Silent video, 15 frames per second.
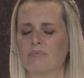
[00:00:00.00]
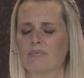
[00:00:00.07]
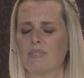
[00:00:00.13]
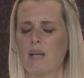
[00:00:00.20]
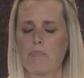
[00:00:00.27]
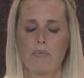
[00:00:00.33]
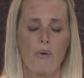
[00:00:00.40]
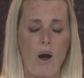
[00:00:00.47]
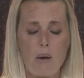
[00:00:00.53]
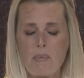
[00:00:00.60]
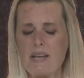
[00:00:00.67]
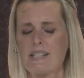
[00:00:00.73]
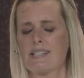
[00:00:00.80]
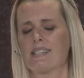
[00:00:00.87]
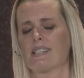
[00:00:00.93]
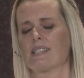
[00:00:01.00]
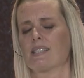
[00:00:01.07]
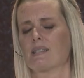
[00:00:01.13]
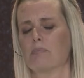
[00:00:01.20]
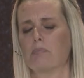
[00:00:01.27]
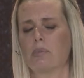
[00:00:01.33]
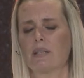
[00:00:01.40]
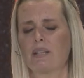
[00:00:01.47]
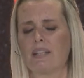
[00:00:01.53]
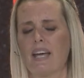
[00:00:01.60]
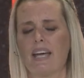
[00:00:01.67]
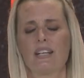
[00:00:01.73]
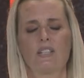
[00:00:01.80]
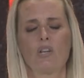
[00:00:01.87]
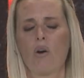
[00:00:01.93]
They promise, but
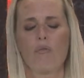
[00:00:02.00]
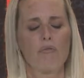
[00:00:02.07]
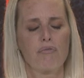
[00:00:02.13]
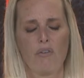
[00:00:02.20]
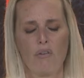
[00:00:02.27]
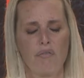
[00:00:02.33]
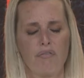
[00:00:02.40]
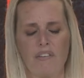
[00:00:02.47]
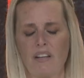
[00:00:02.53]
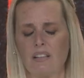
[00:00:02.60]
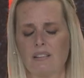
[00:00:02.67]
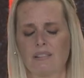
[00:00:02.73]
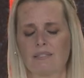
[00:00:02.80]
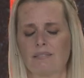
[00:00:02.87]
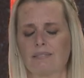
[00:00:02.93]
they don't fulfill.